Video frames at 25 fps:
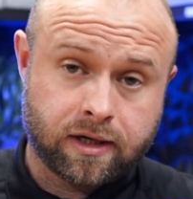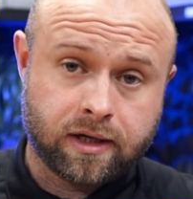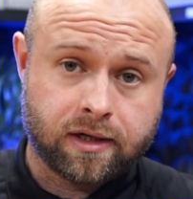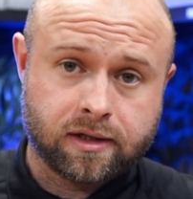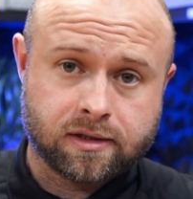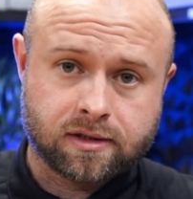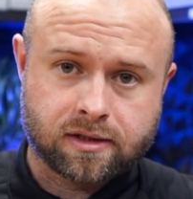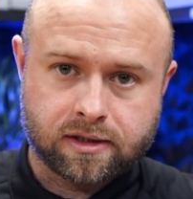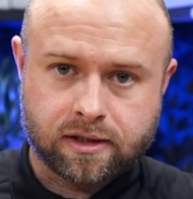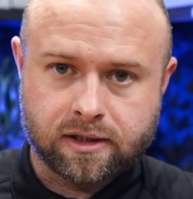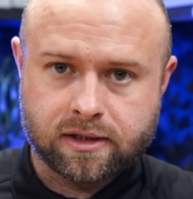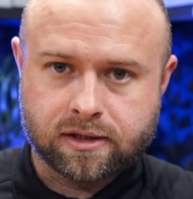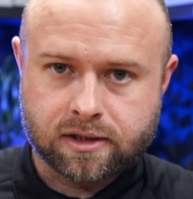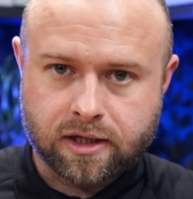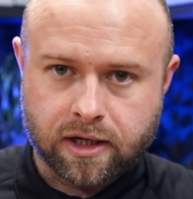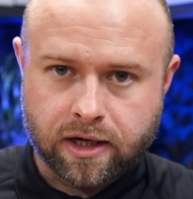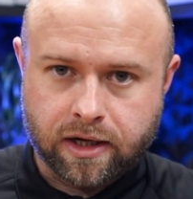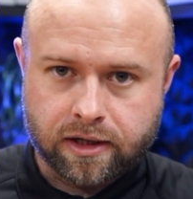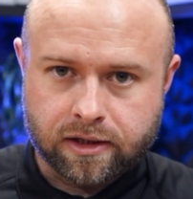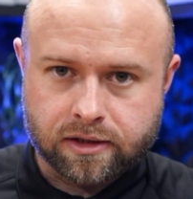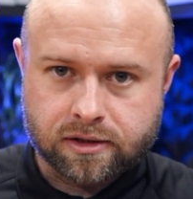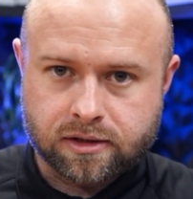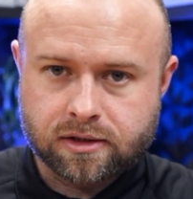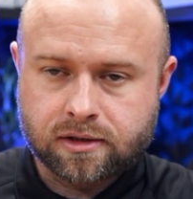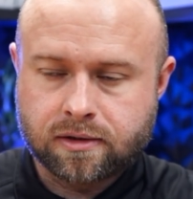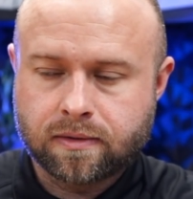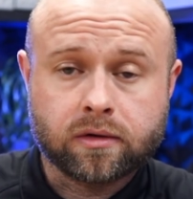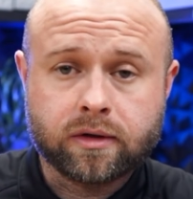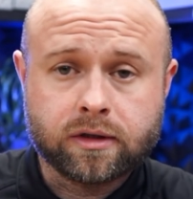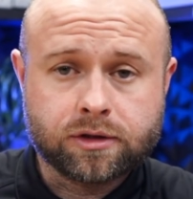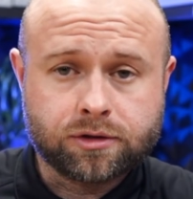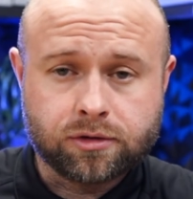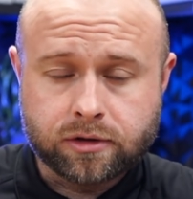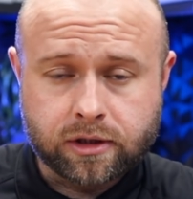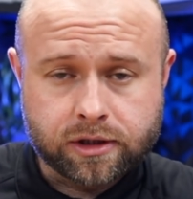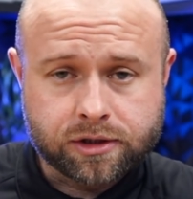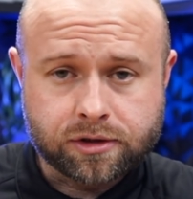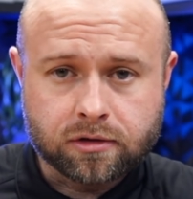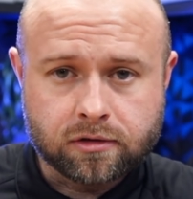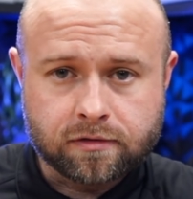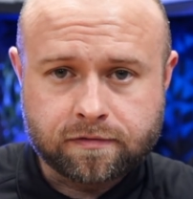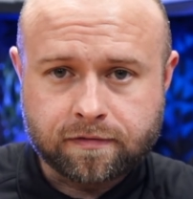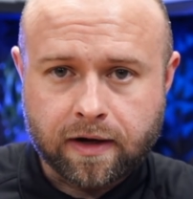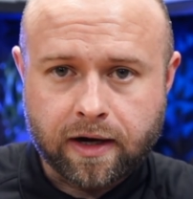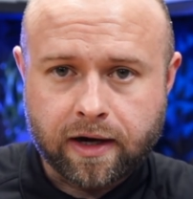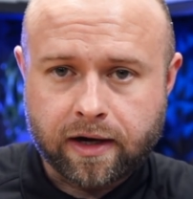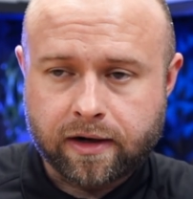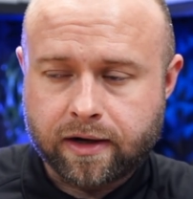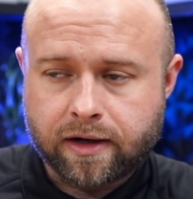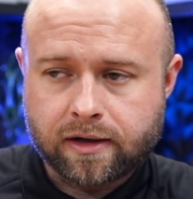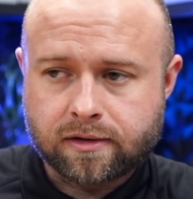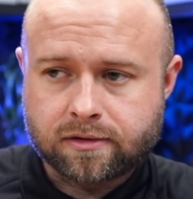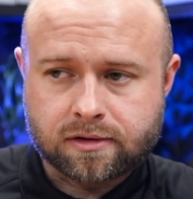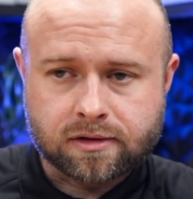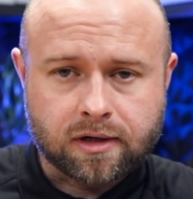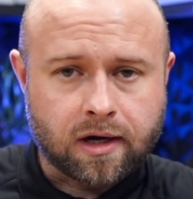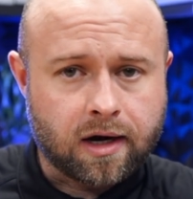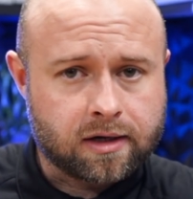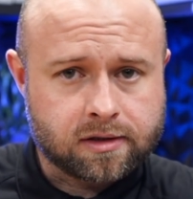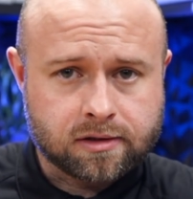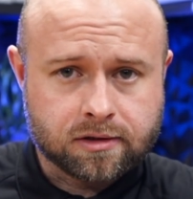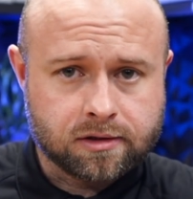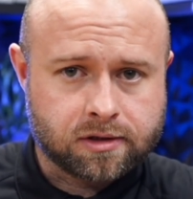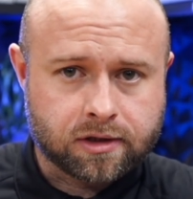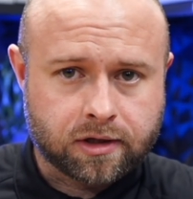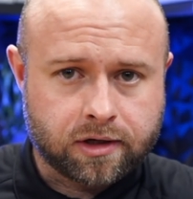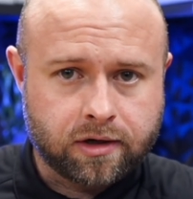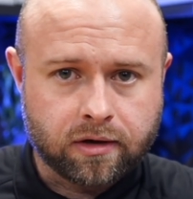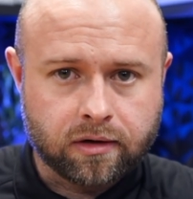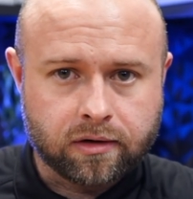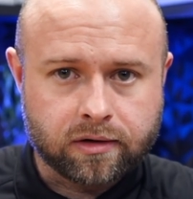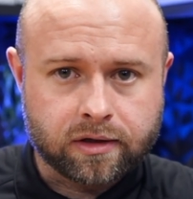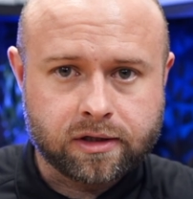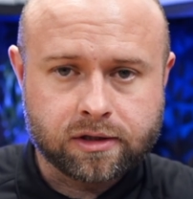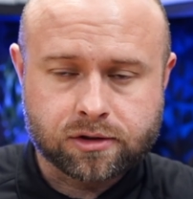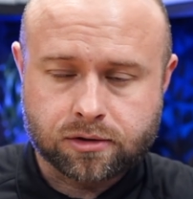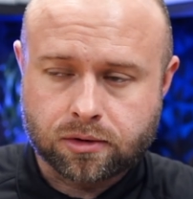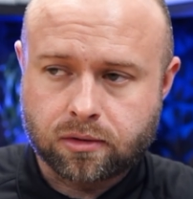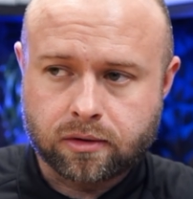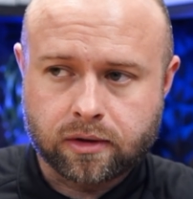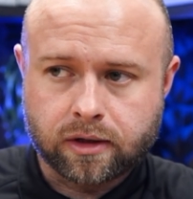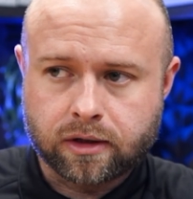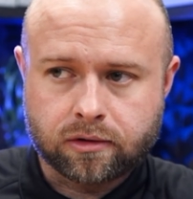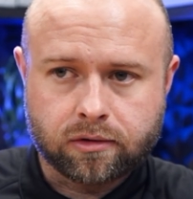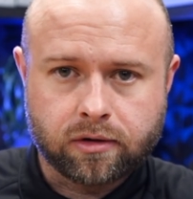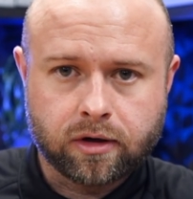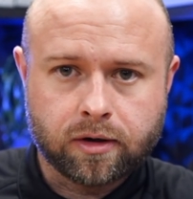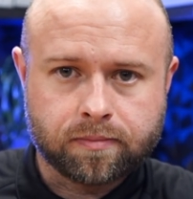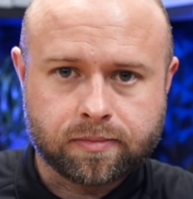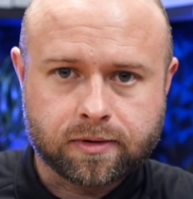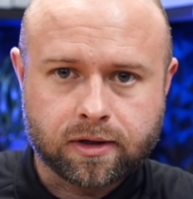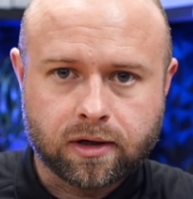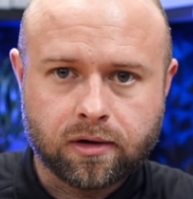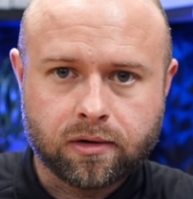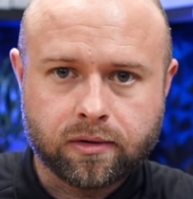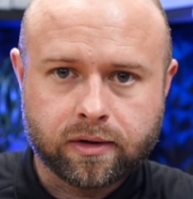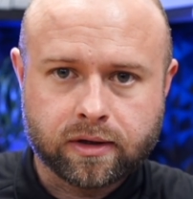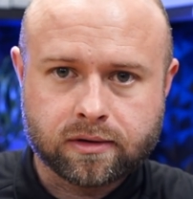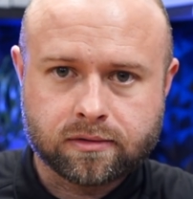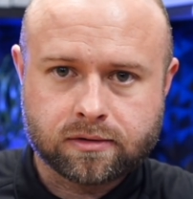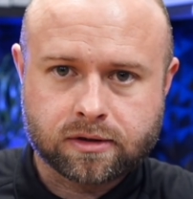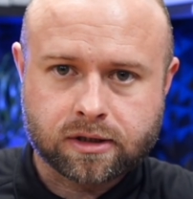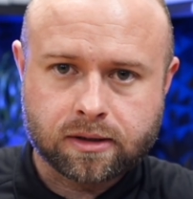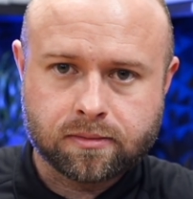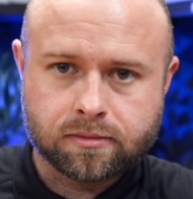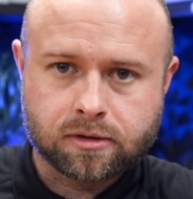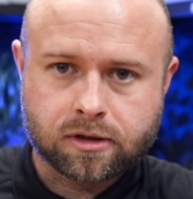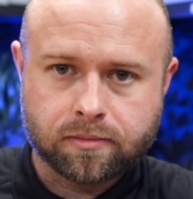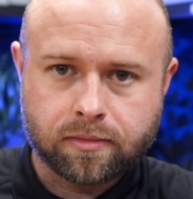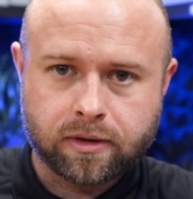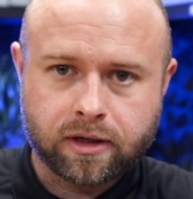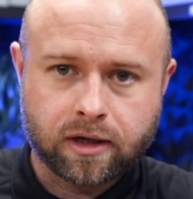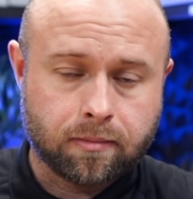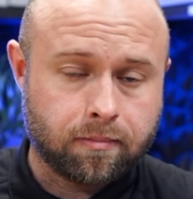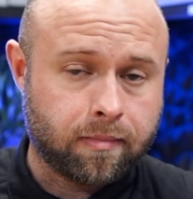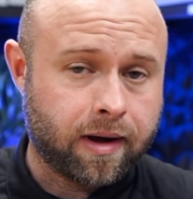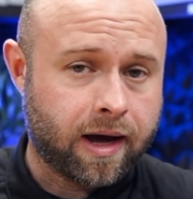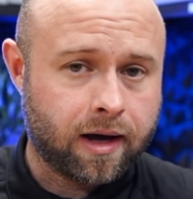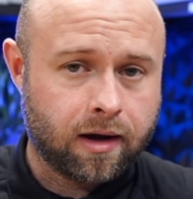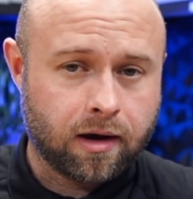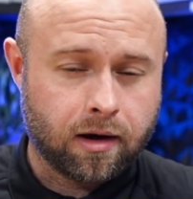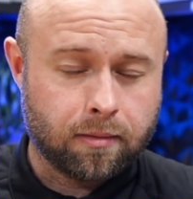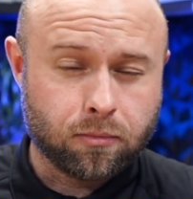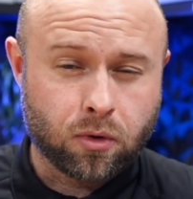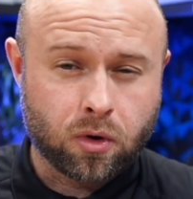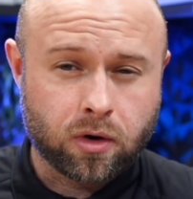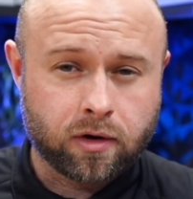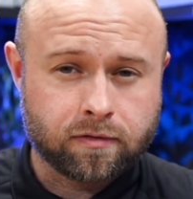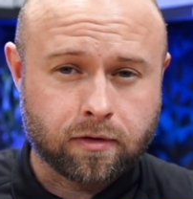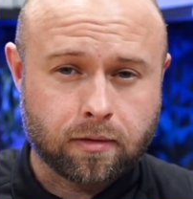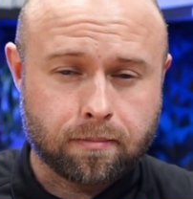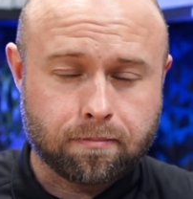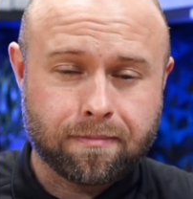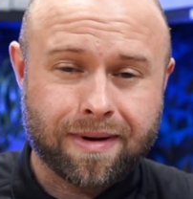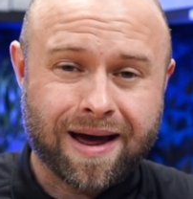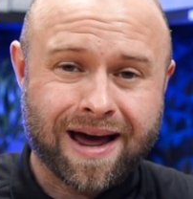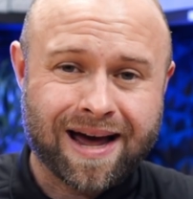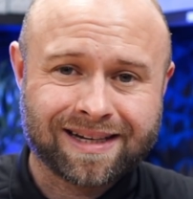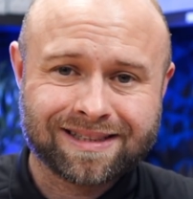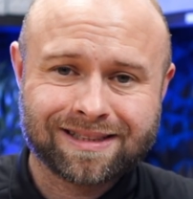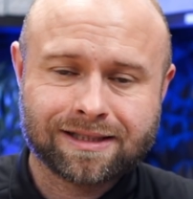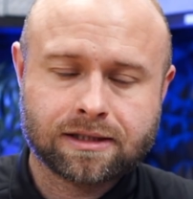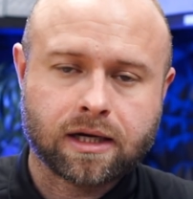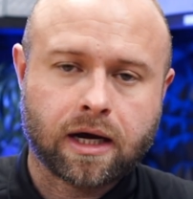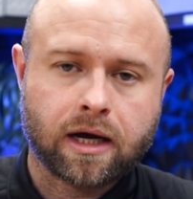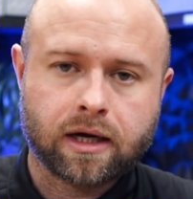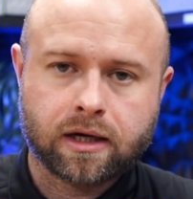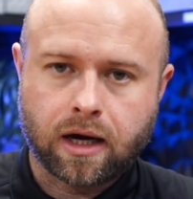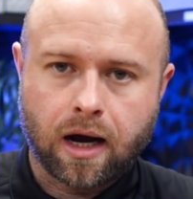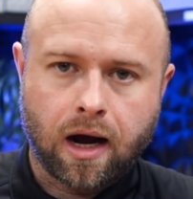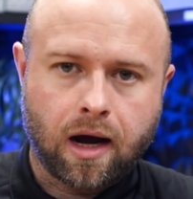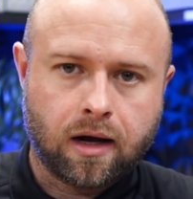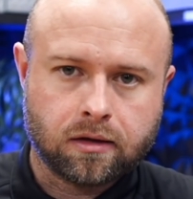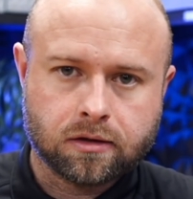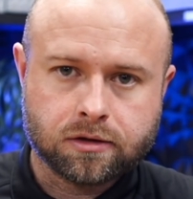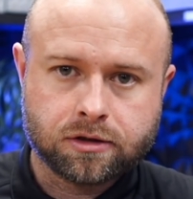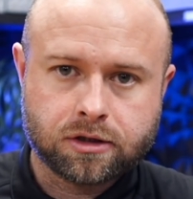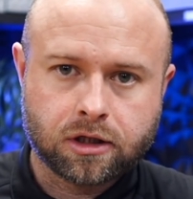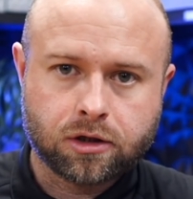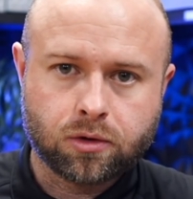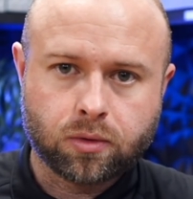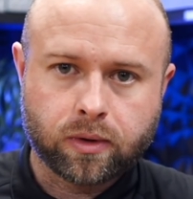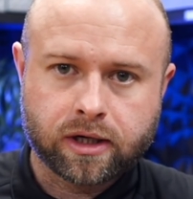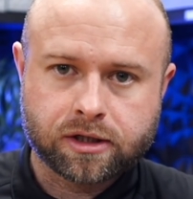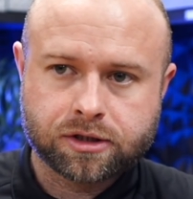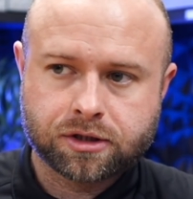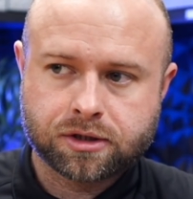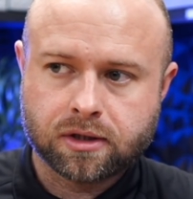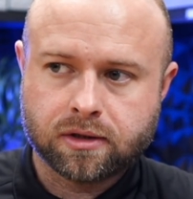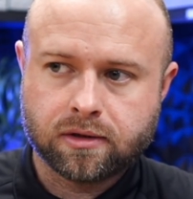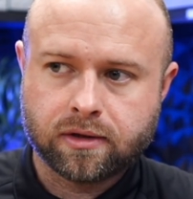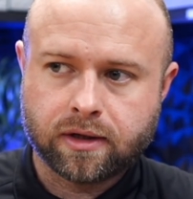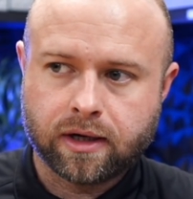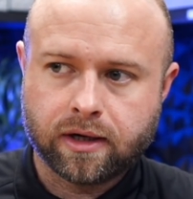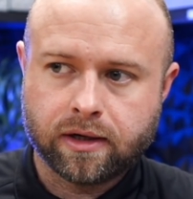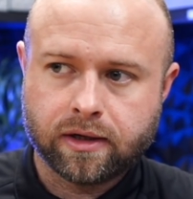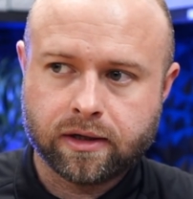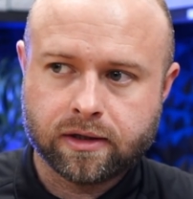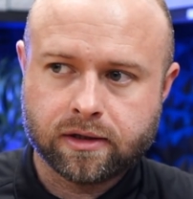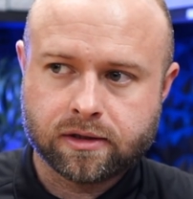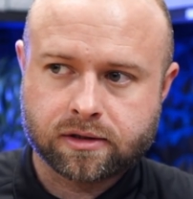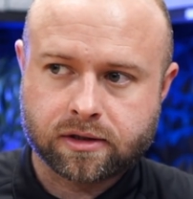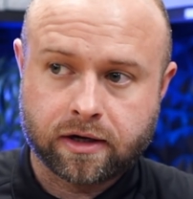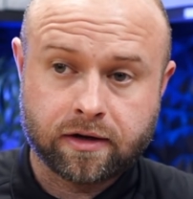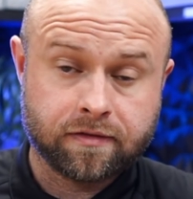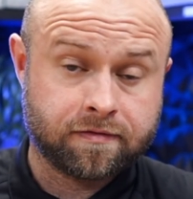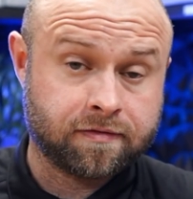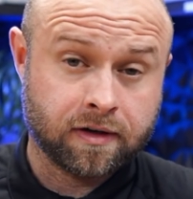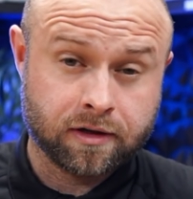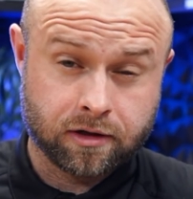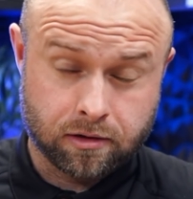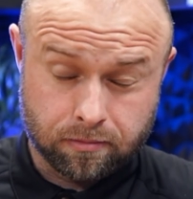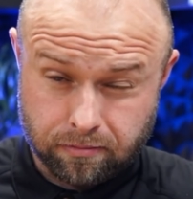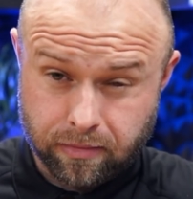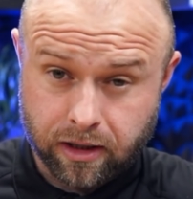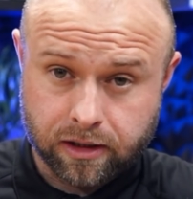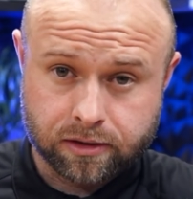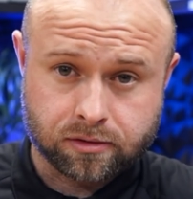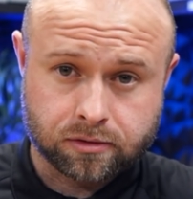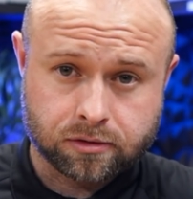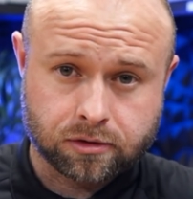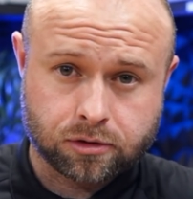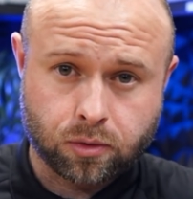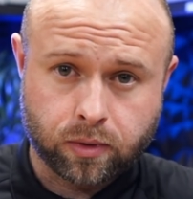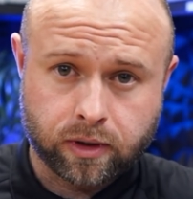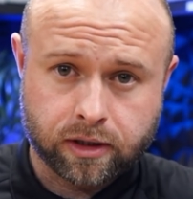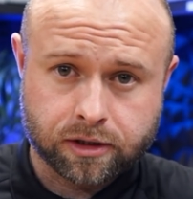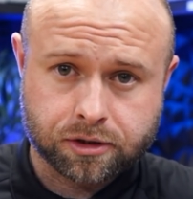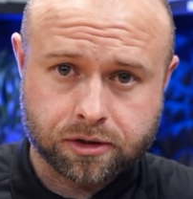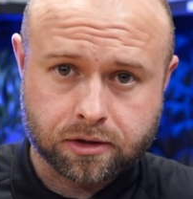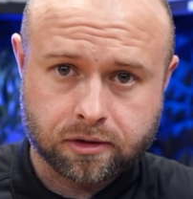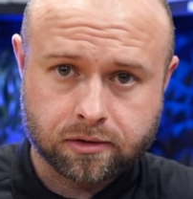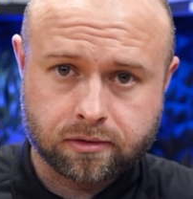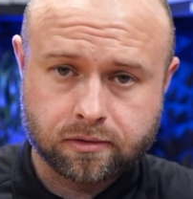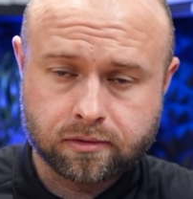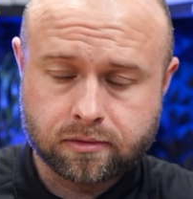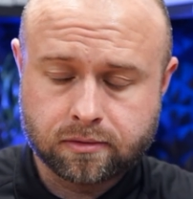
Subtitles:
things these days. Whether in traditional finance, stocks and securities, or in crypto, it seems to be a more of a mass psychology question than it is a fundamentals question.